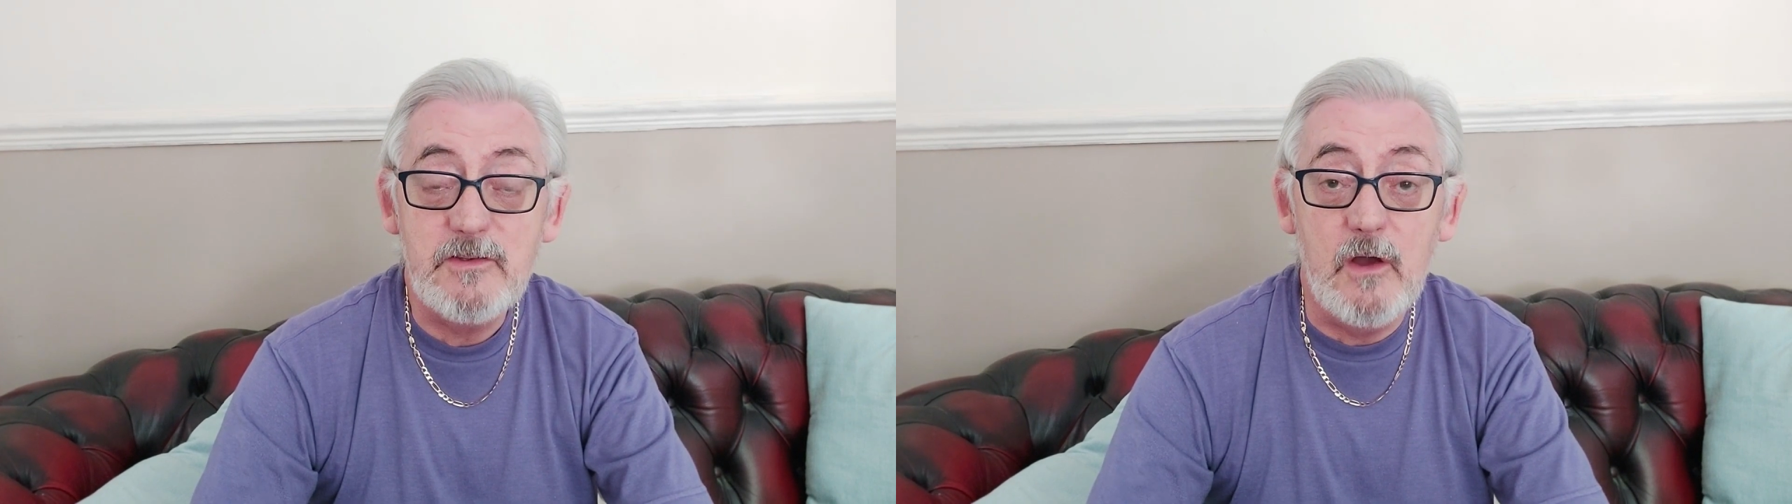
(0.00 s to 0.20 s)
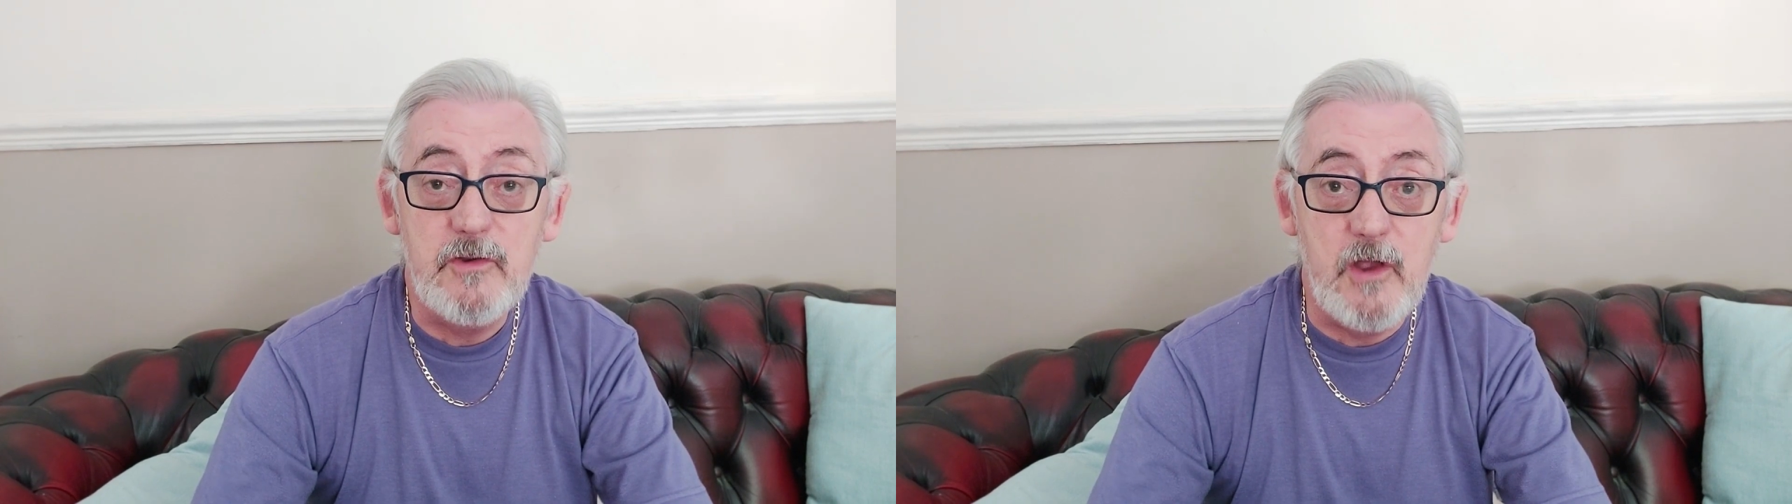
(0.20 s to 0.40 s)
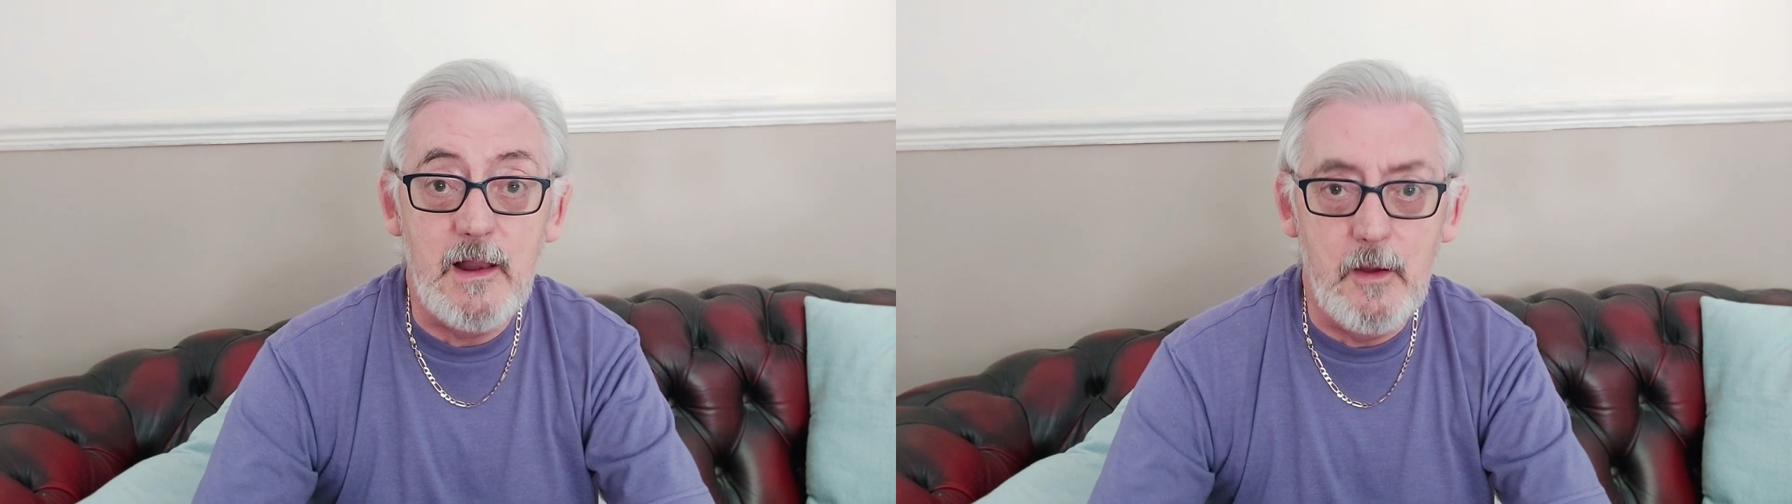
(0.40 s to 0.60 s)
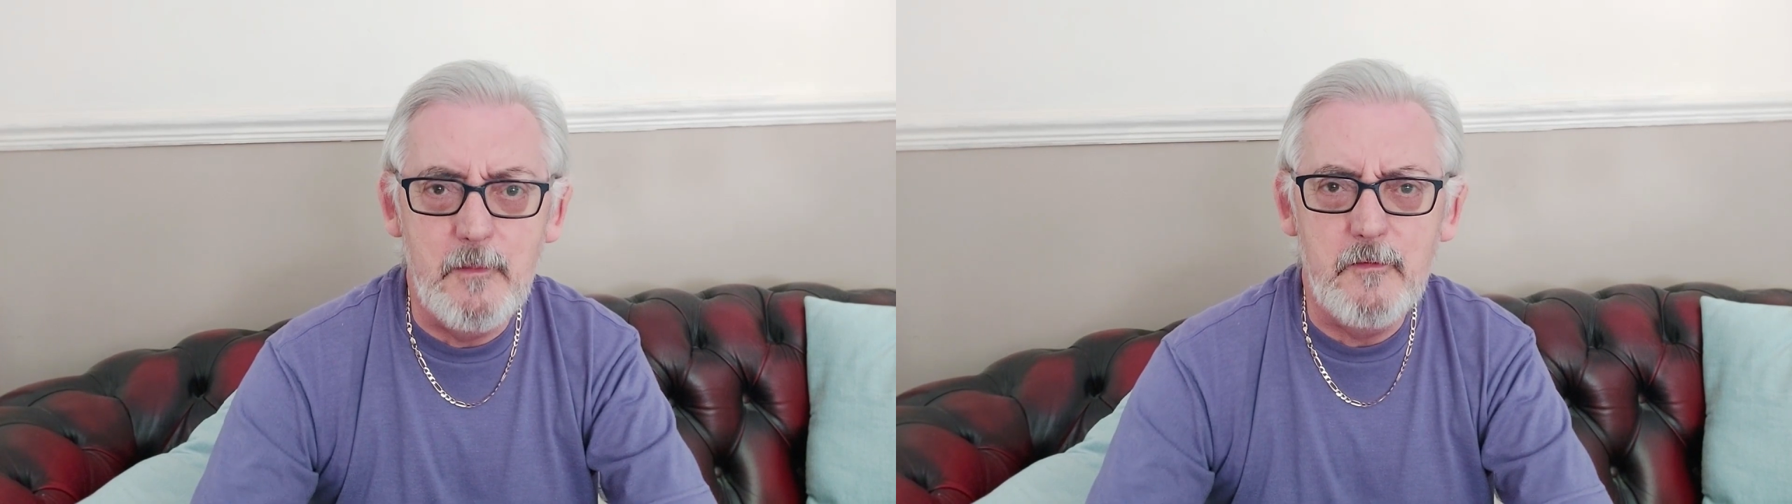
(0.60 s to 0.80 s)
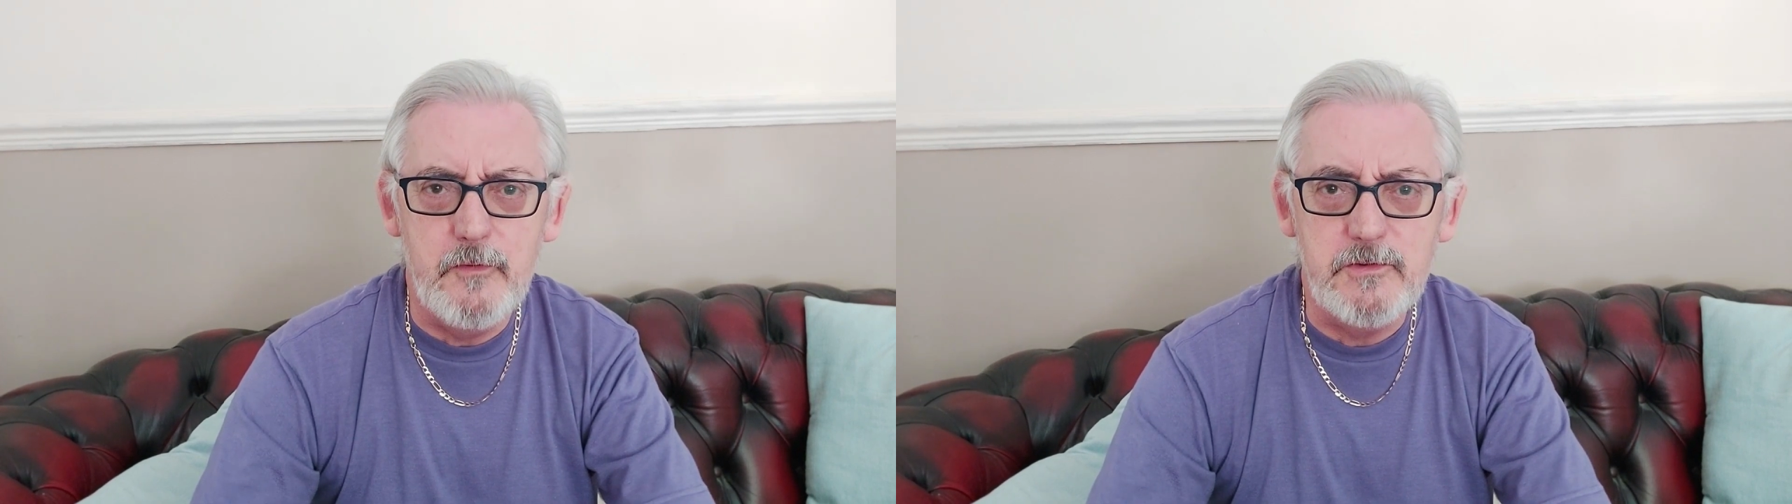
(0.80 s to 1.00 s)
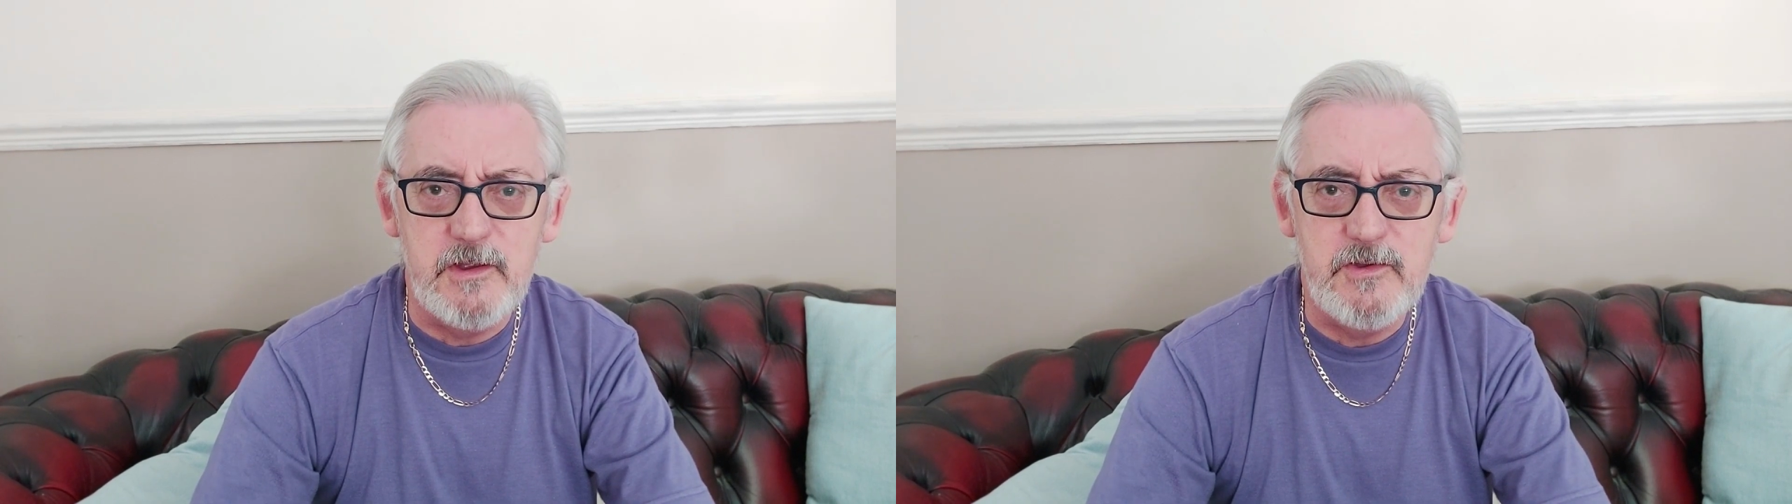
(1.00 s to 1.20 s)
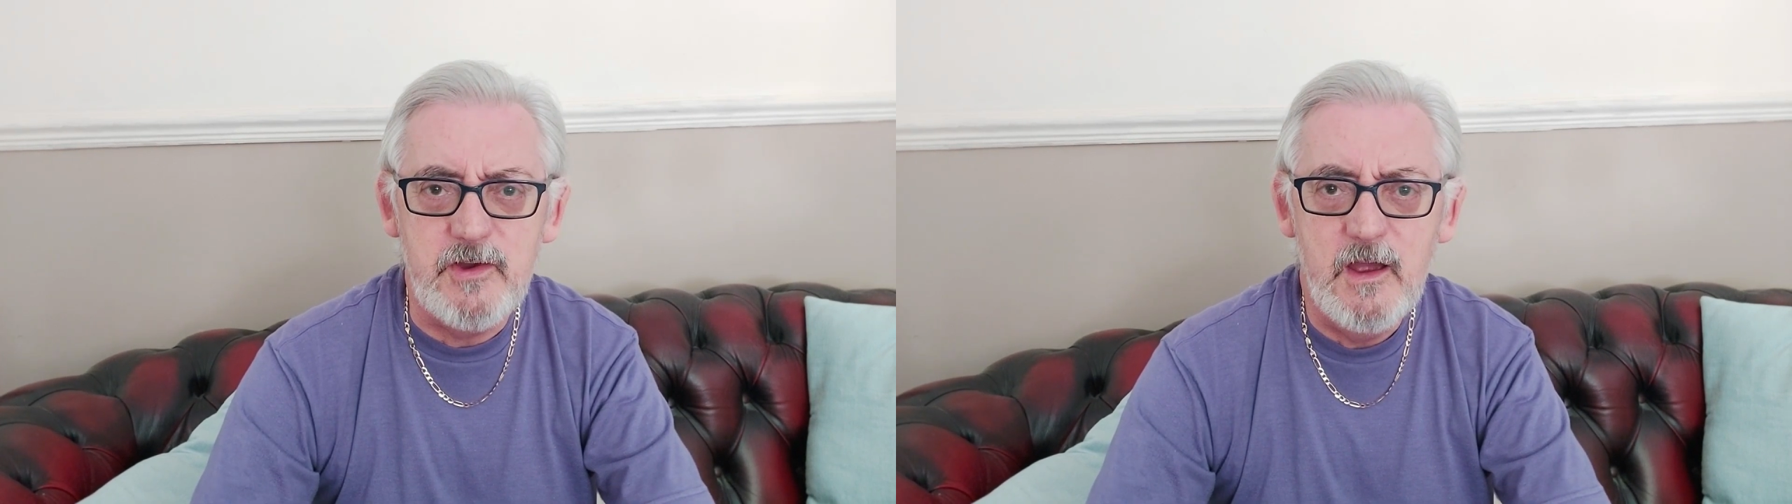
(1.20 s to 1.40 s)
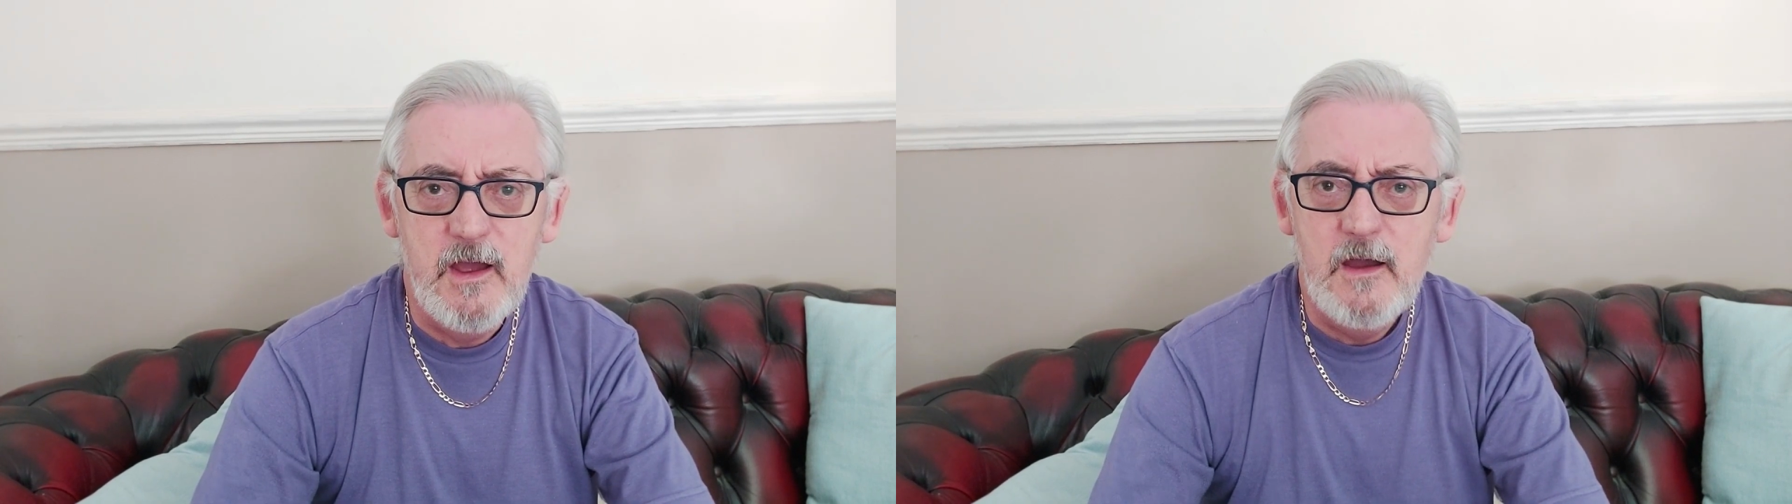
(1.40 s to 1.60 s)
so I'll show you a little bit of footage